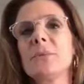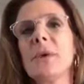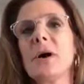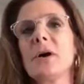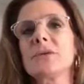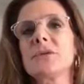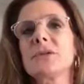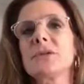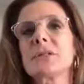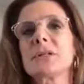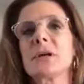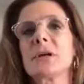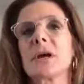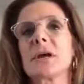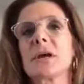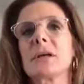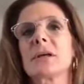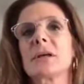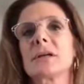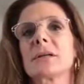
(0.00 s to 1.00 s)
most
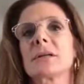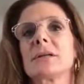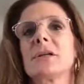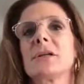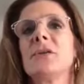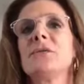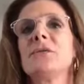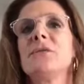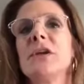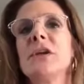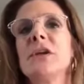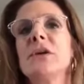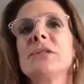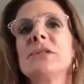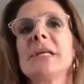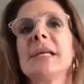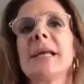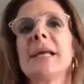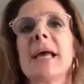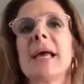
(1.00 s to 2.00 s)

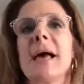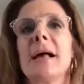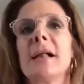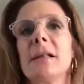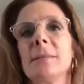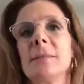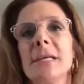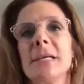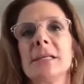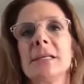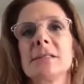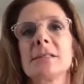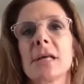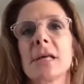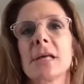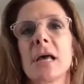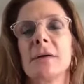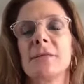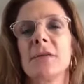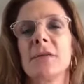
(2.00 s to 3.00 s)
confusing elements
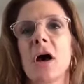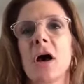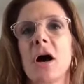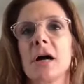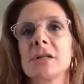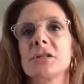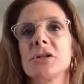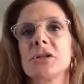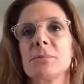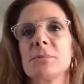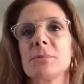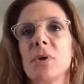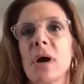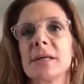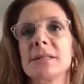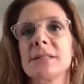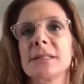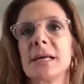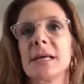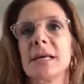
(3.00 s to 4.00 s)
of the auction
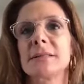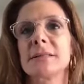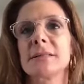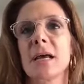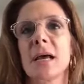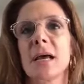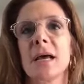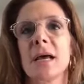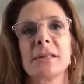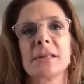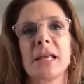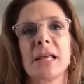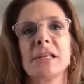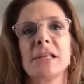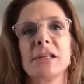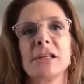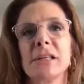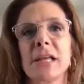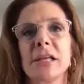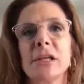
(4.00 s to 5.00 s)
process
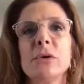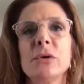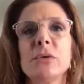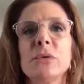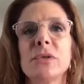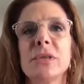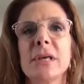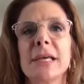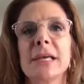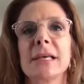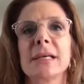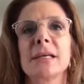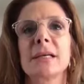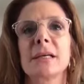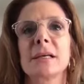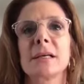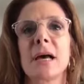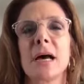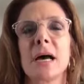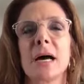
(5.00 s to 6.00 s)
that you think
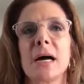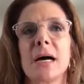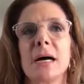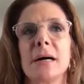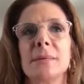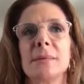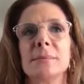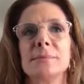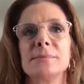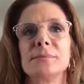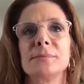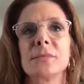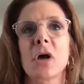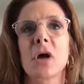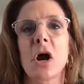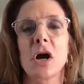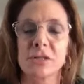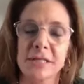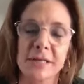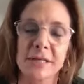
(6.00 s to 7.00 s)

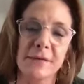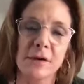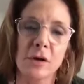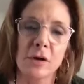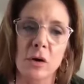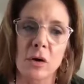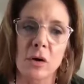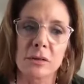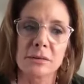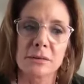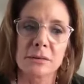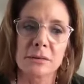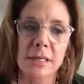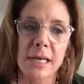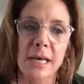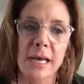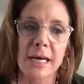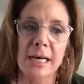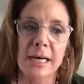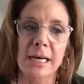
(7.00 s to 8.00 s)
are difficult
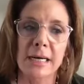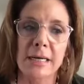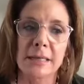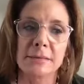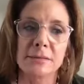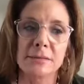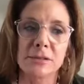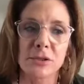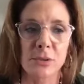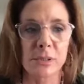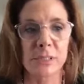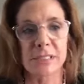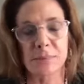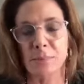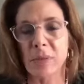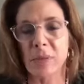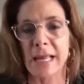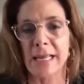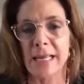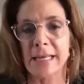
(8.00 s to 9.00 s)
to
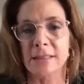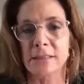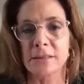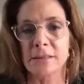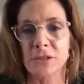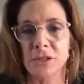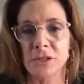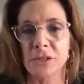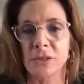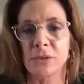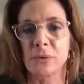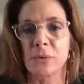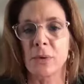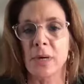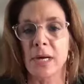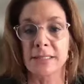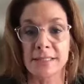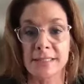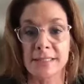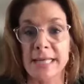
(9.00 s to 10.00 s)
explain to
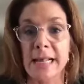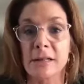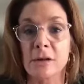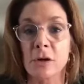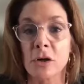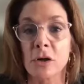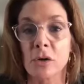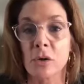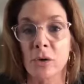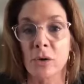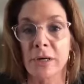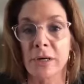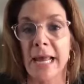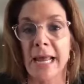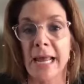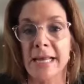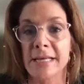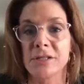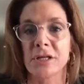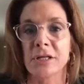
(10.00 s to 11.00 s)
a seller or an
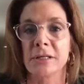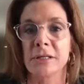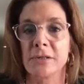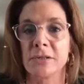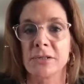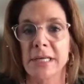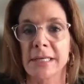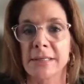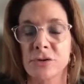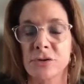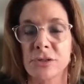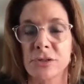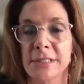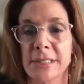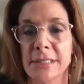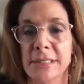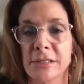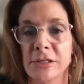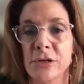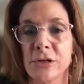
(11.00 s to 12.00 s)
agent who's
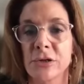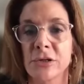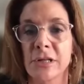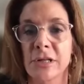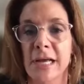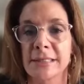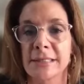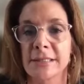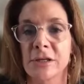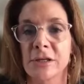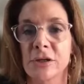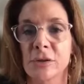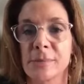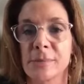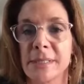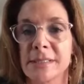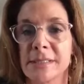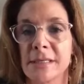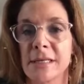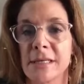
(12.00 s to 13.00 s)
interested in utilizing your
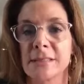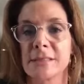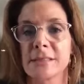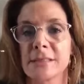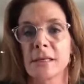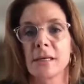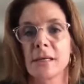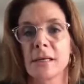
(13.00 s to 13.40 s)
business?